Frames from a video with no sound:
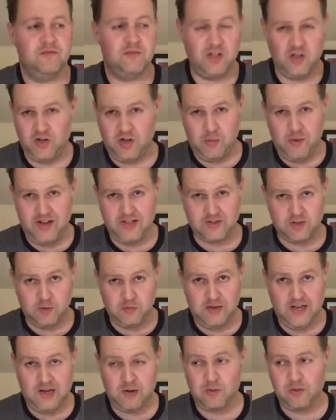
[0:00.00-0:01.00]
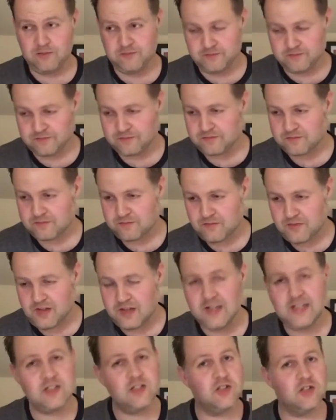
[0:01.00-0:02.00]
the only way is up now.
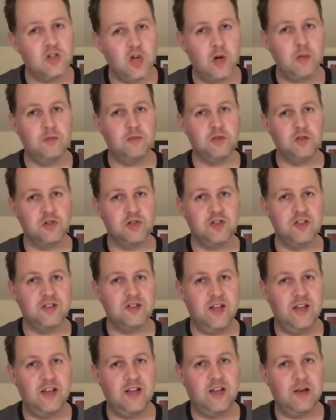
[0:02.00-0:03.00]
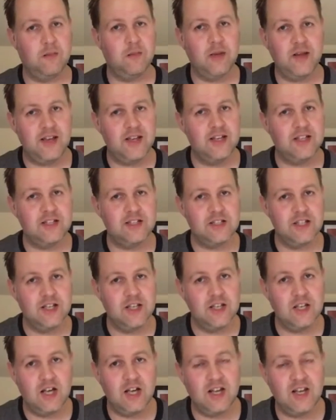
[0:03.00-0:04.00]
Let's just hope Justice League can be
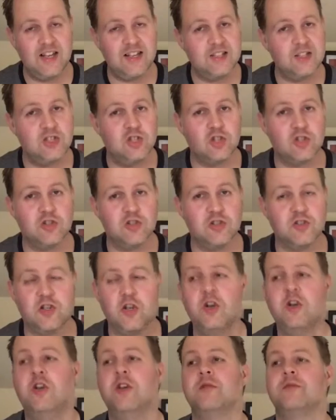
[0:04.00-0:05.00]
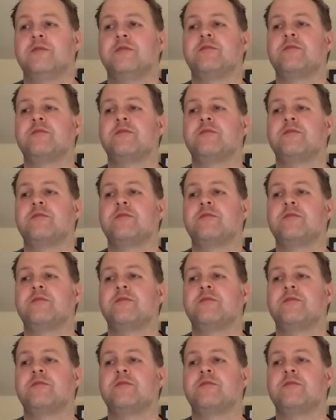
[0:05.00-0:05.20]
at least just as good.